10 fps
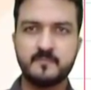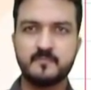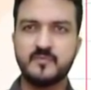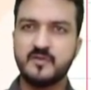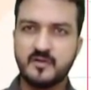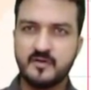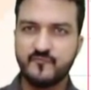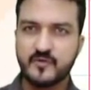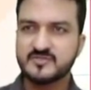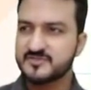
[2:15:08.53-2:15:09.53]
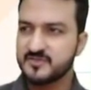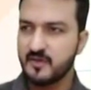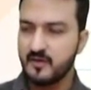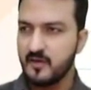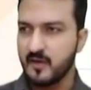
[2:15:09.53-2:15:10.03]
then the difference
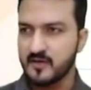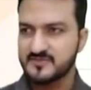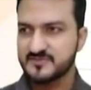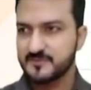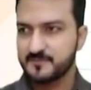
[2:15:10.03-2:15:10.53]
indicates